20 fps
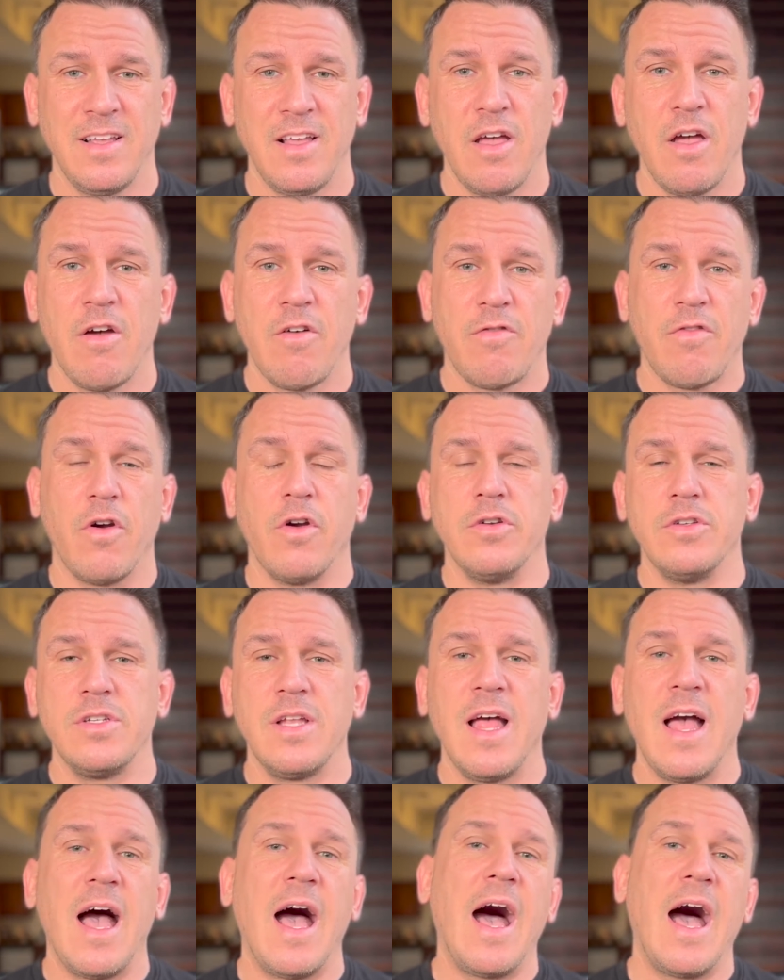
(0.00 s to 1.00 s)

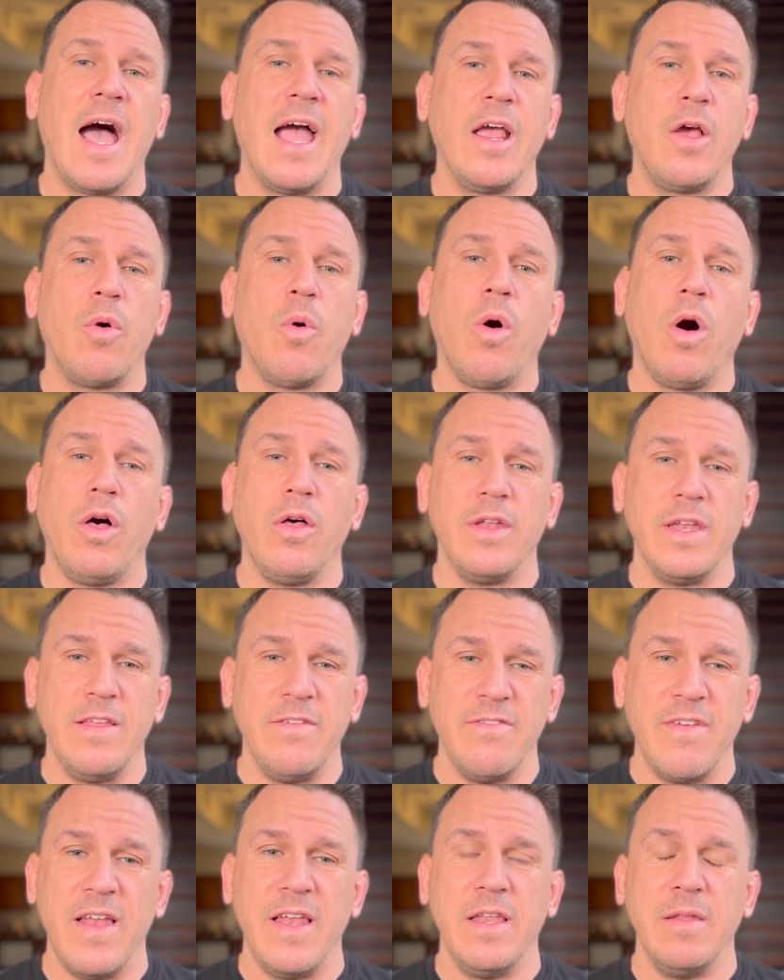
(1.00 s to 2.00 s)
First, high quality
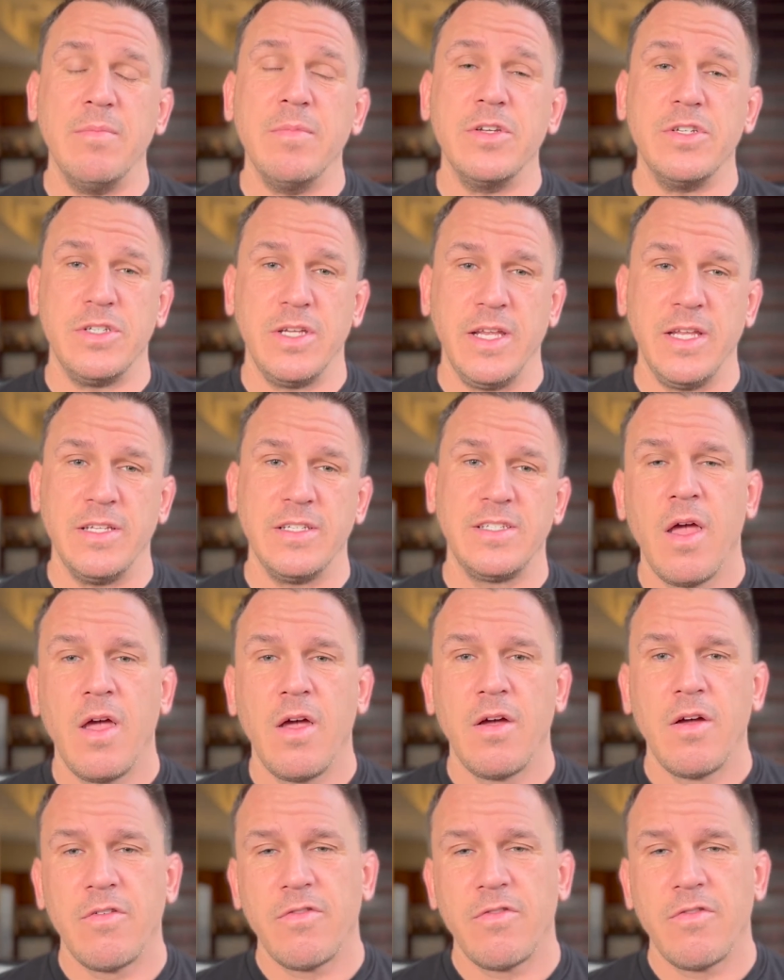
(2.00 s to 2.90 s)
vending machines.